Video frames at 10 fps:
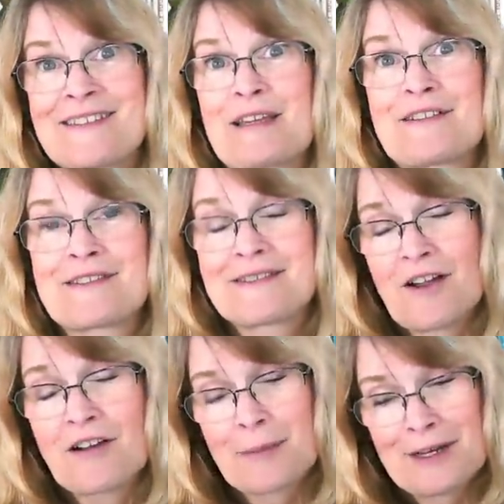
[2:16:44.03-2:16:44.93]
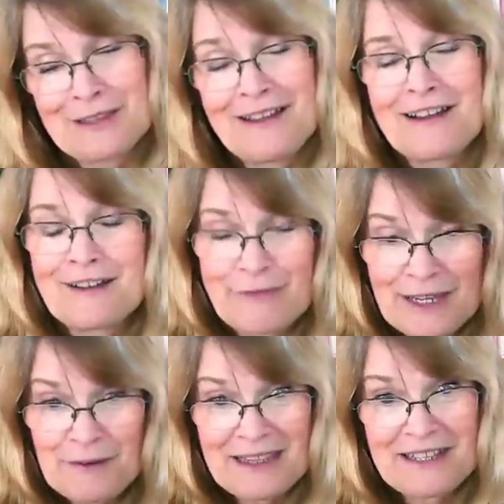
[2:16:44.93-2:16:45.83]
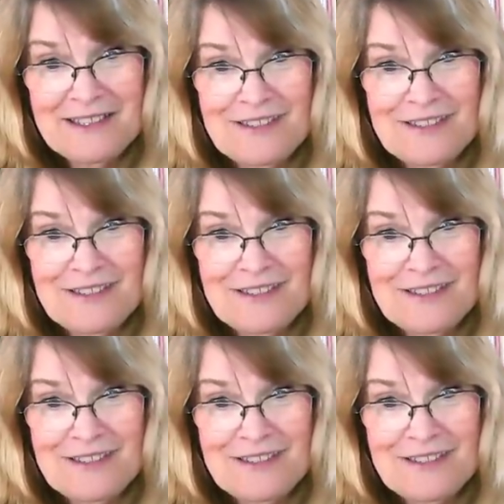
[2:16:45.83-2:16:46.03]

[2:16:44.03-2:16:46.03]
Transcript: because talk about love that that's